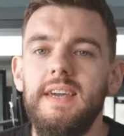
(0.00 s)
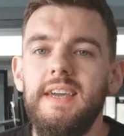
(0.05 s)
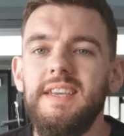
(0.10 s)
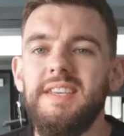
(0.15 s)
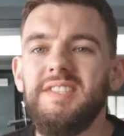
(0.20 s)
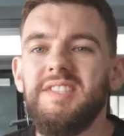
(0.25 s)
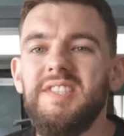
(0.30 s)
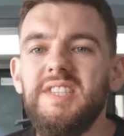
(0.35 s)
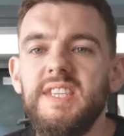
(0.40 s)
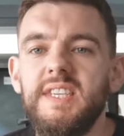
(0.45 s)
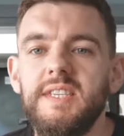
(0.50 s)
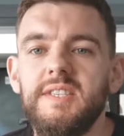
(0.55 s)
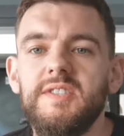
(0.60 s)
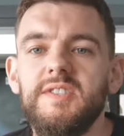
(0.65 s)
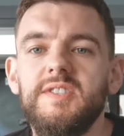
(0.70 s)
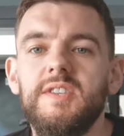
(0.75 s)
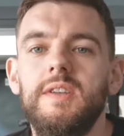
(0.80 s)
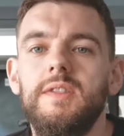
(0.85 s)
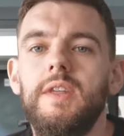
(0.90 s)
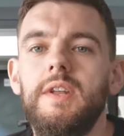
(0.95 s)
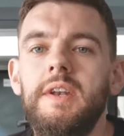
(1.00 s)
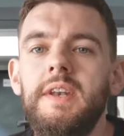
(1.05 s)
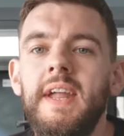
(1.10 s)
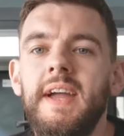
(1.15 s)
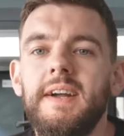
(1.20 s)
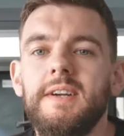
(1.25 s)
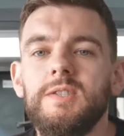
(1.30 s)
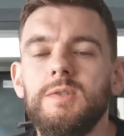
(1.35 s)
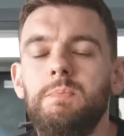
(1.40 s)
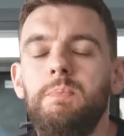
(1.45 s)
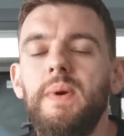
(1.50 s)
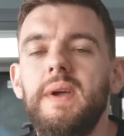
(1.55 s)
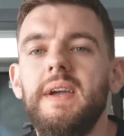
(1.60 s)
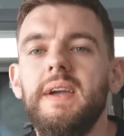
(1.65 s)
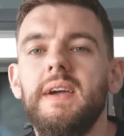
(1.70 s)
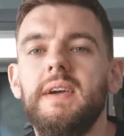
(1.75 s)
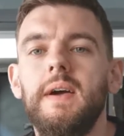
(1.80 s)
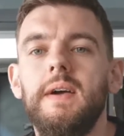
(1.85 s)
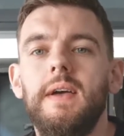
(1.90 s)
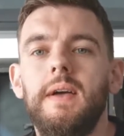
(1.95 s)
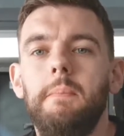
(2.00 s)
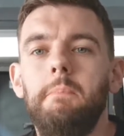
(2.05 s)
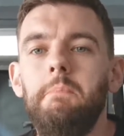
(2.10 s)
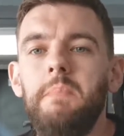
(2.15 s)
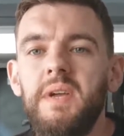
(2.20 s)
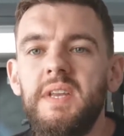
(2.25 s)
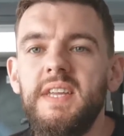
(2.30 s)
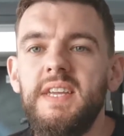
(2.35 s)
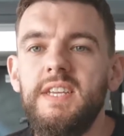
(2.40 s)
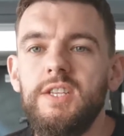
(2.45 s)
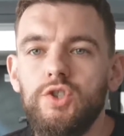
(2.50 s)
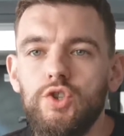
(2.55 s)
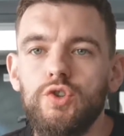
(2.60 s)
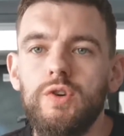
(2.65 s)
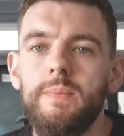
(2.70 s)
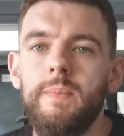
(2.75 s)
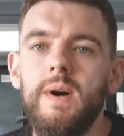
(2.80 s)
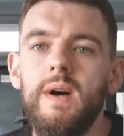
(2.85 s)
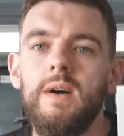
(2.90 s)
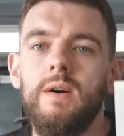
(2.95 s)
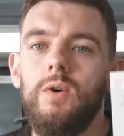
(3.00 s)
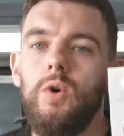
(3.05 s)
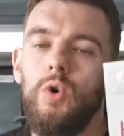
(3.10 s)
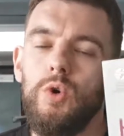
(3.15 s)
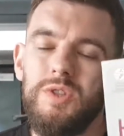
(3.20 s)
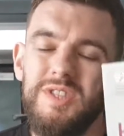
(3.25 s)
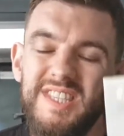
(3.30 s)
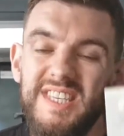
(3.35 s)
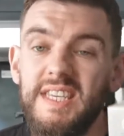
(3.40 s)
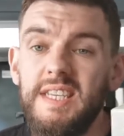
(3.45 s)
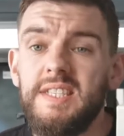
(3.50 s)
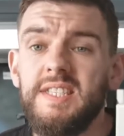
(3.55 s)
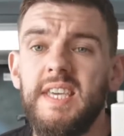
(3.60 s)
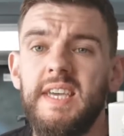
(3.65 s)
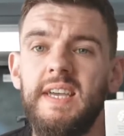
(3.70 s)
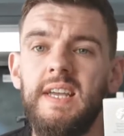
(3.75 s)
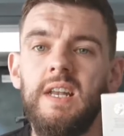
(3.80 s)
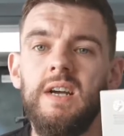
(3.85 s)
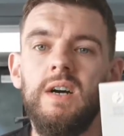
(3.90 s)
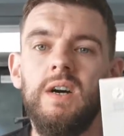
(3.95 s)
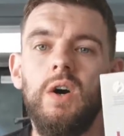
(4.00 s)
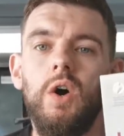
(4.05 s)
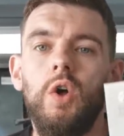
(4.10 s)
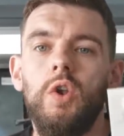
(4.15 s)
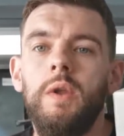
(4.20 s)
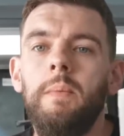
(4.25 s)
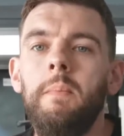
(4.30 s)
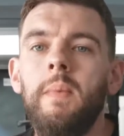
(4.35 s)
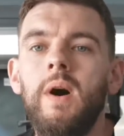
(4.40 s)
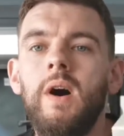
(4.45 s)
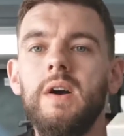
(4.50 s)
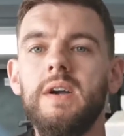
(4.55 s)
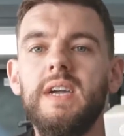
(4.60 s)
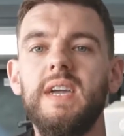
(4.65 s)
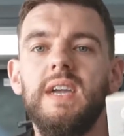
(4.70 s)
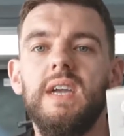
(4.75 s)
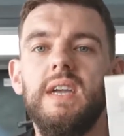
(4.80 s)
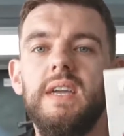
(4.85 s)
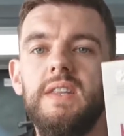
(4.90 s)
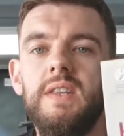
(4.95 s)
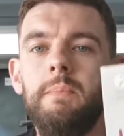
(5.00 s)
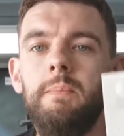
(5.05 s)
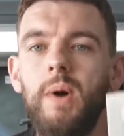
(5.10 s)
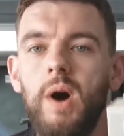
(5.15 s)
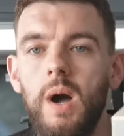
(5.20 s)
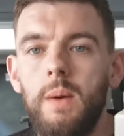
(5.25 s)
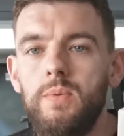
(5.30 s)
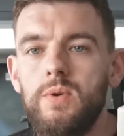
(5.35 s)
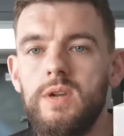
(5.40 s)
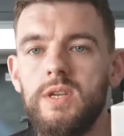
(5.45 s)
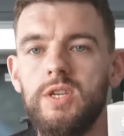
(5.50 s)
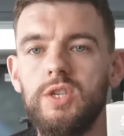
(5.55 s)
Is this the next big mini trimmer or detailer on the market in the barber